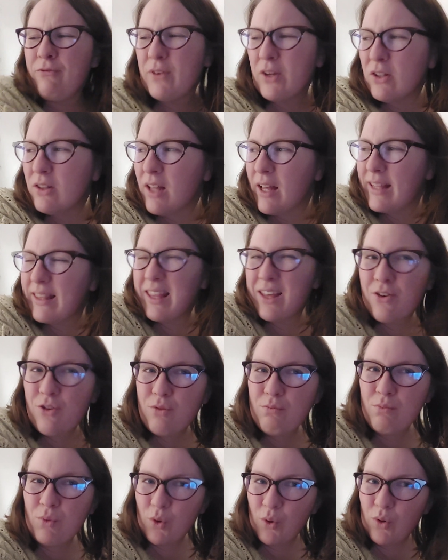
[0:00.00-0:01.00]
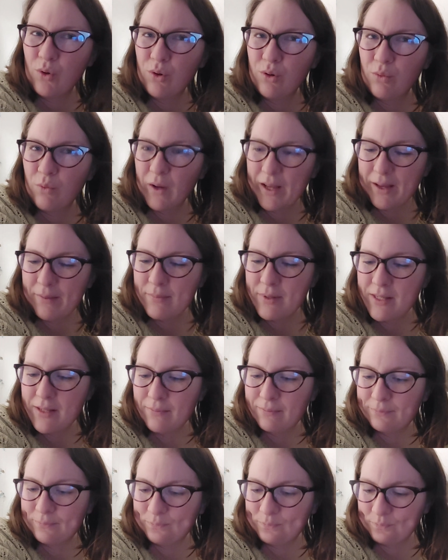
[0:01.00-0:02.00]
feel like there are more whips.
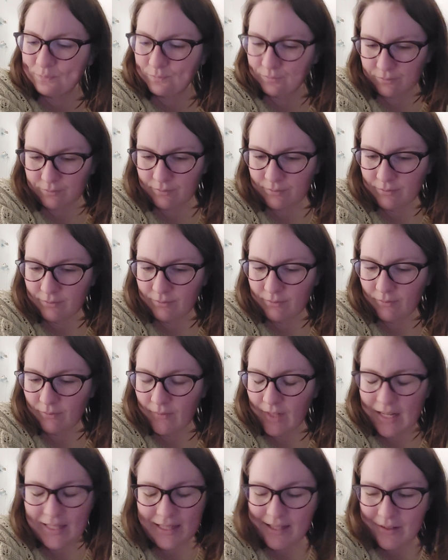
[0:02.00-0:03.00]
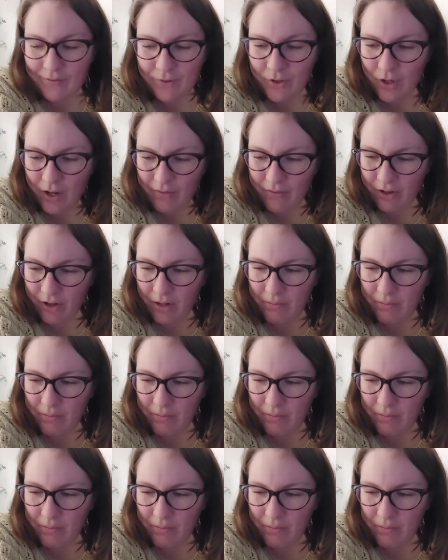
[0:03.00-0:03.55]
That doesn't feel like very